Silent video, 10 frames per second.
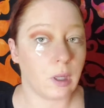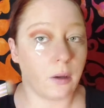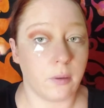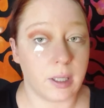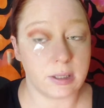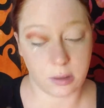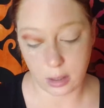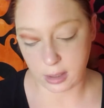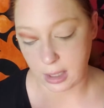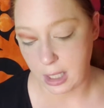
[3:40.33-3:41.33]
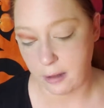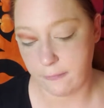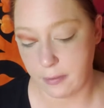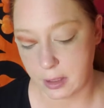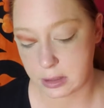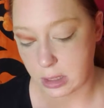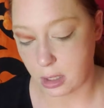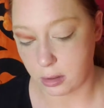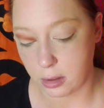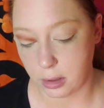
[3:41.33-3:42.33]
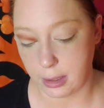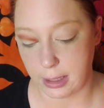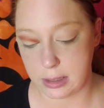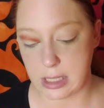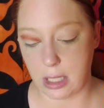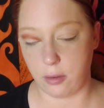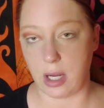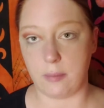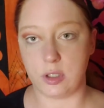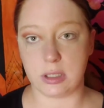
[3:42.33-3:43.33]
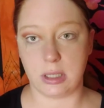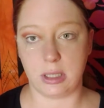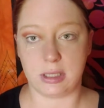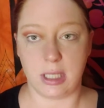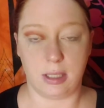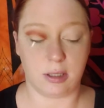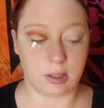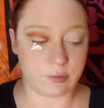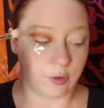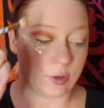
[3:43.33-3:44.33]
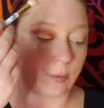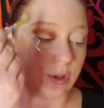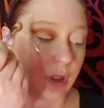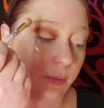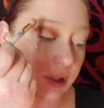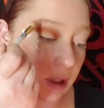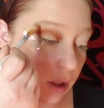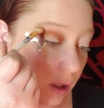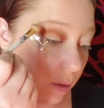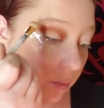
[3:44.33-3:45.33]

Okay, so now that I have this color laid down, I'm just going to take this first brush that we started out